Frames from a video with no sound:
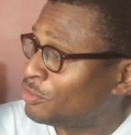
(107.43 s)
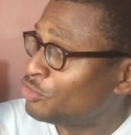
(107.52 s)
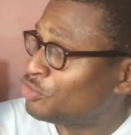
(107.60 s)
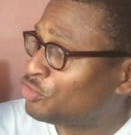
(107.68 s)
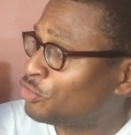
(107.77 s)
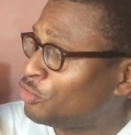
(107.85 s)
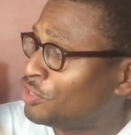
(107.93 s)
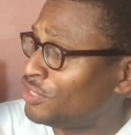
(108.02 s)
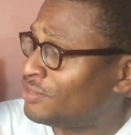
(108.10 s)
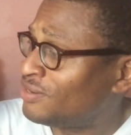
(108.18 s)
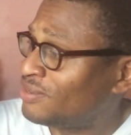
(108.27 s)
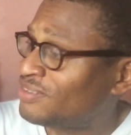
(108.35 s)

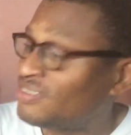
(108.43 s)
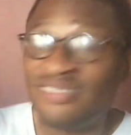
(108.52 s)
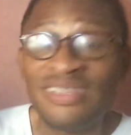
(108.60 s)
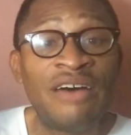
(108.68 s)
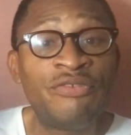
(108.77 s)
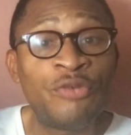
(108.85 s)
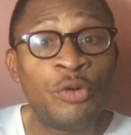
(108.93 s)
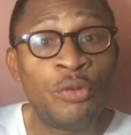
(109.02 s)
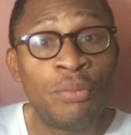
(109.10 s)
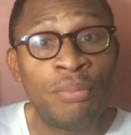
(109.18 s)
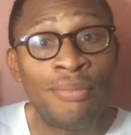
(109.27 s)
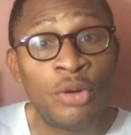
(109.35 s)
sewing servo
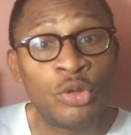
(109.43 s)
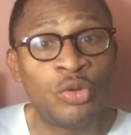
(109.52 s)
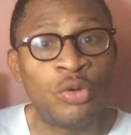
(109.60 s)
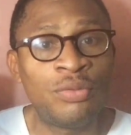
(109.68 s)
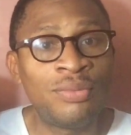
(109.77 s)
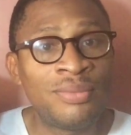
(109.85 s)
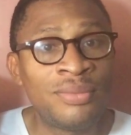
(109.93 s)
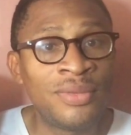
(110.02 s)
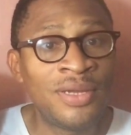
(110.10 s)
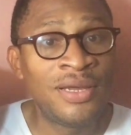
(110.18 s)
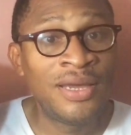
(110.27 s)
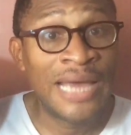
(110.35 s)
motor,
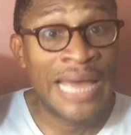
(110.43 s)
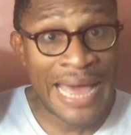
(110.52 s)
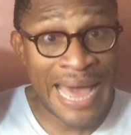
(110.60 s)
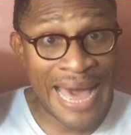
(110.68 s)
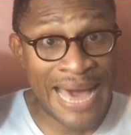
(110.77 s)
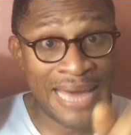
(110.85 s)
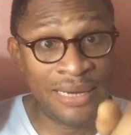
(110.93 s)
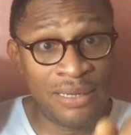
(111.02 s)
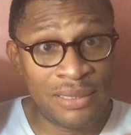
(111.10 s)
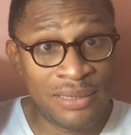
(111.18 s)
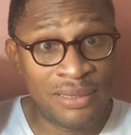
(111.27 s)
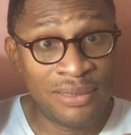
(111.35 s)

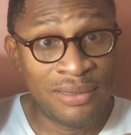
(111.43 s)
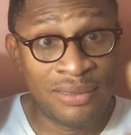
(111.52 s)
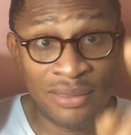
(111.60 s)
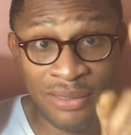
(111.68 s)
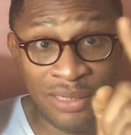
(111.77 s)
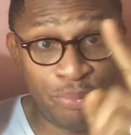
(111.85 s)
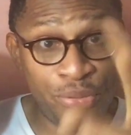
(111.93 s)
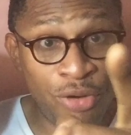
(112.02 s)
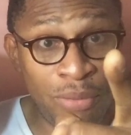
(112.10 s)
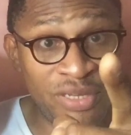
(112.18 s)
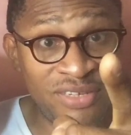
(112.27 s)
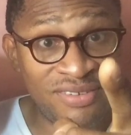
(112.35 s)
and they
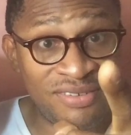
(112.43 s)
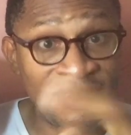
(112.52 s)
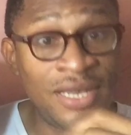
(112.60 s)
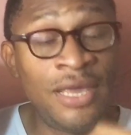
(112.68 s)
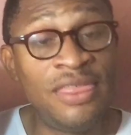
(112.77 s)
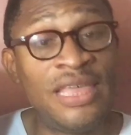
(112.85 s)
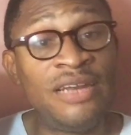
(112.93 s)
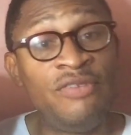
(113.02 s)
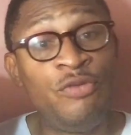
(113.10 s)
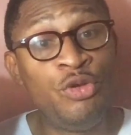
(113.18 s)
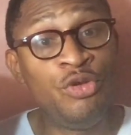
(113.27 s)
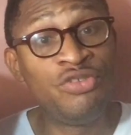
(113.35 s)
promise that
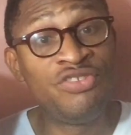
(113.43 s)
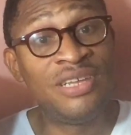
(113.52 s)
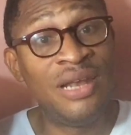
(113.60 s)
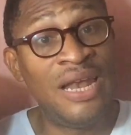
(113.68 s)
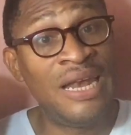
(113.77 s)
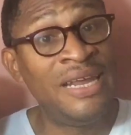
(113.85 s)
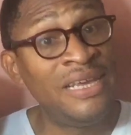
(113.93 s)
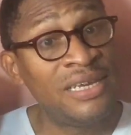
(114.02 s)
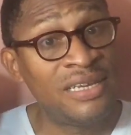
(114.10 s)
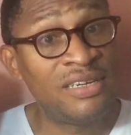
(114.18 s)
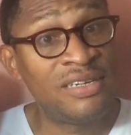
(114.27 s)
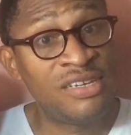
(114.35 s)
if you use the
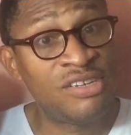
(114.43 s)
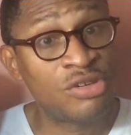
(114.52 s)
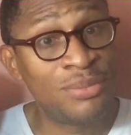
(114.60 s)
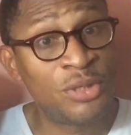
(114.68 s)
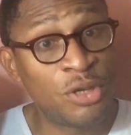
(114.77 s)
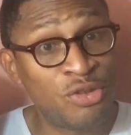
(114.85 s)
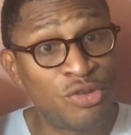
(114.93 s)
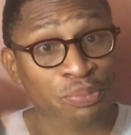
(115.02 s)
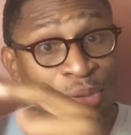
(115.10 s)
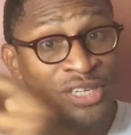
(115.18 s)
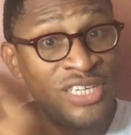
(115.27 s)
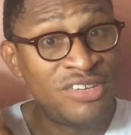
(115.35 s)
link in the description to
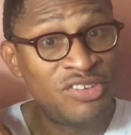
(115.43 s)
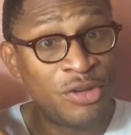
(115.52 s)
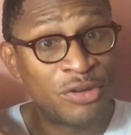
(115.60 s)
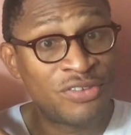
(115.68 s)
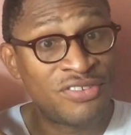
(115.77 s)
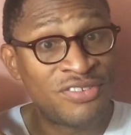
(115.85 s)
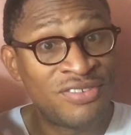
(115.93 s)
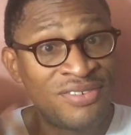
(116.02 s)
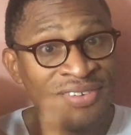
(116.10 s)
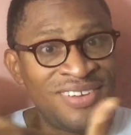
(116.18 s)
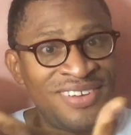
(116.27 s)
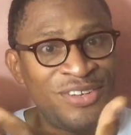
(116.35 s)
purchase yours,
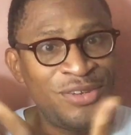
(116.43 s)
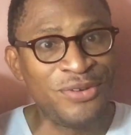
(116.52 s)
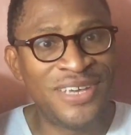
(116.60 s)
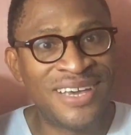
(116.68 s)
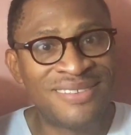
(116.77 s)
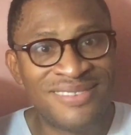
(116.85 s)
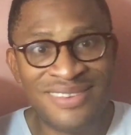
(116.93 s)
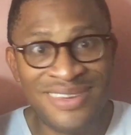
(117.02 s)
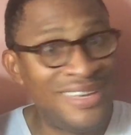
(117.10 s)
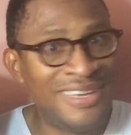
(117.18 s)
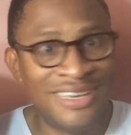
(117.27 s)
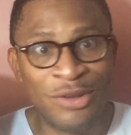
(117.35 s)
you get
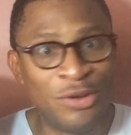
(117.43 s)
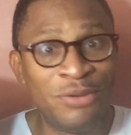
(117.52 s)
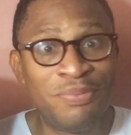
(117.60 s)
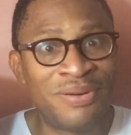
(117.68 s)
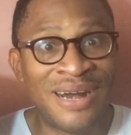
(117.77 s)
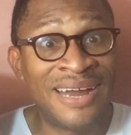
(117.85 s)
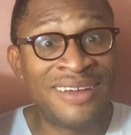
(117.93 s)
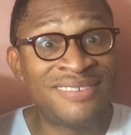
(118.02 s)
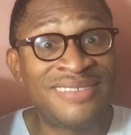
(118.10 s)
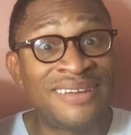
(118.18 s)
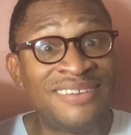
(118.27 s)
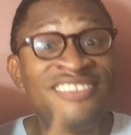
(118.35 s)
a good price
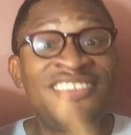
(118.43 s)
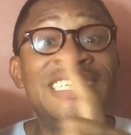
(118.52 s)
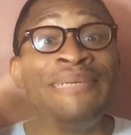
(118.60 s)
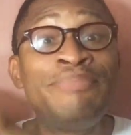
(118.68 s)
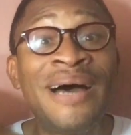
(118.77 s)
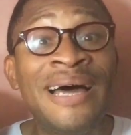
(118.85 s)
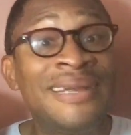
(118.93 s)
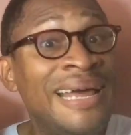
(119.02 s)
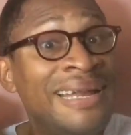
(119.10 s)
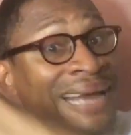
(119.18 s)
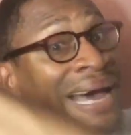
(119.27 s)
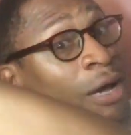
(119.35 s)
that is cheaper
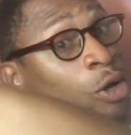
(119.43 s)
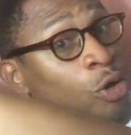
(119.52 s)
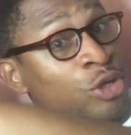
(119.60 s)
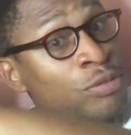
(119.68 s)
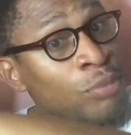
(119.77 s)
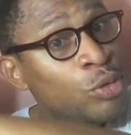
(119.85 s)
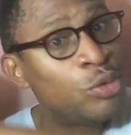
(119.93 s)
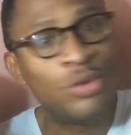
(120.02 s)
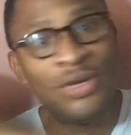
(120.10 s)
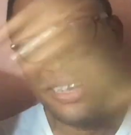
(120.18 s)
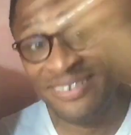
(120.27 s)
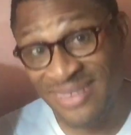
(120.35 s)
than that clutch motor
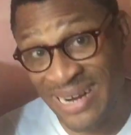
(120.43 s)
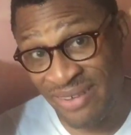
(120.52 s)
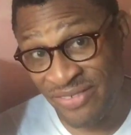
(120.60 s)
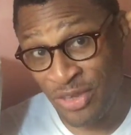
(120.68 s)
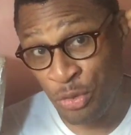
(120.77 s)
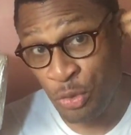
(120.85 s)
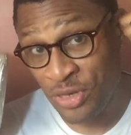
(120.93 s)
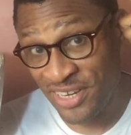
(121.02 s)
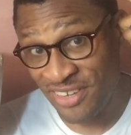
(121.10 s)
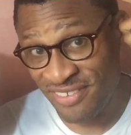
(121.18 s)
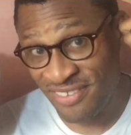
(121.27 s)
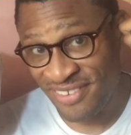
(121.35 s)
that is driving you
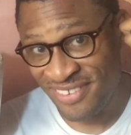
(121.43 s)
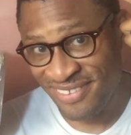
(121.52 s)
crazy.